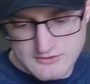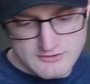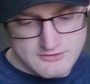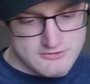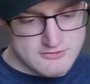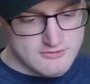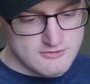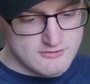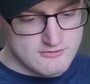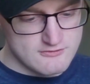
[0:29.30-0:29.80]

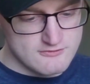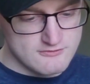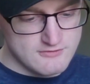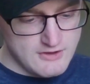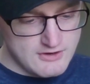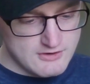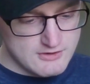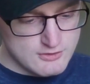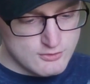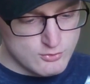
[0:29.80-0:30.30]
this
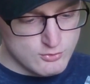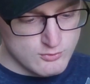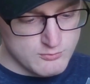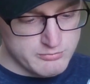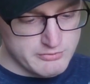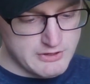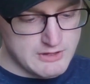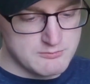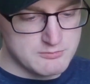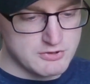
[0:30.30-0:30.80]
very cool
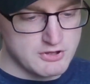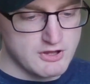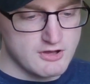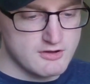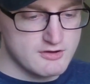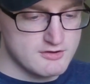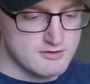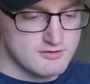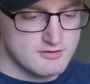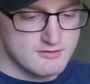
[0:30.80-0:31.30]
blade
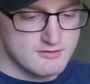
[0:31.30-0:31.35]
plug.